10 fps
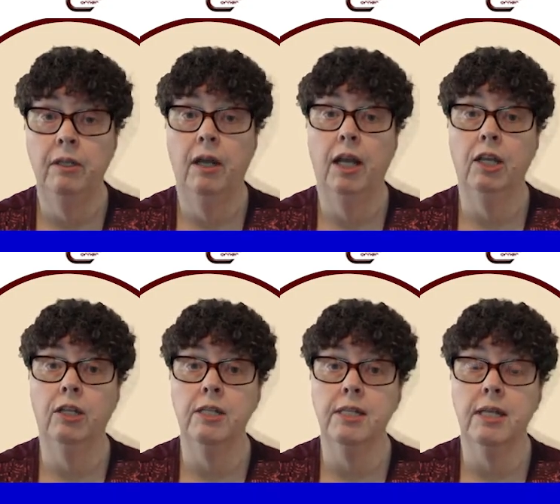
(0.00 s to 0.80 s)
I could
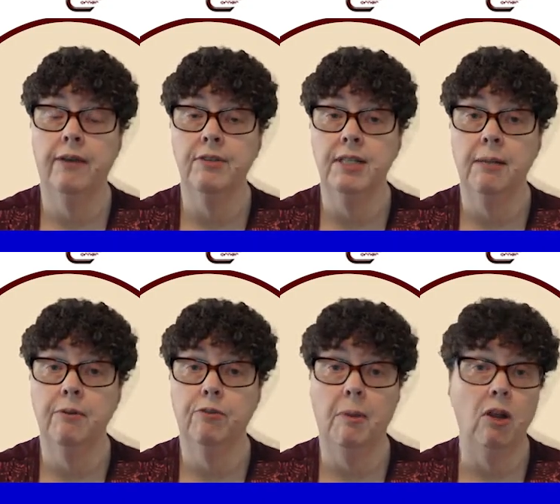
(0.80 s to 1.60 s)
have a segment
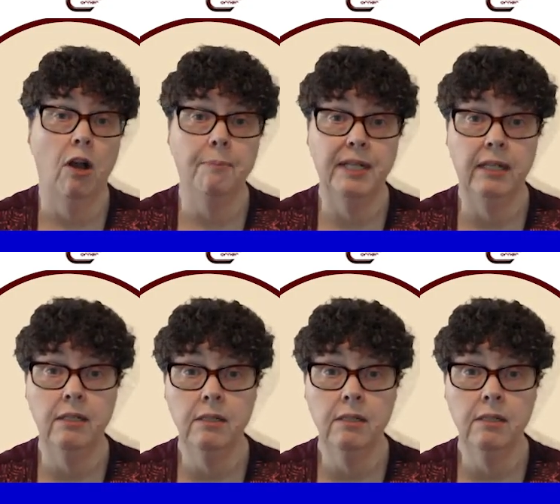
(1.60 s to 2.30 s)
for my opt-ins.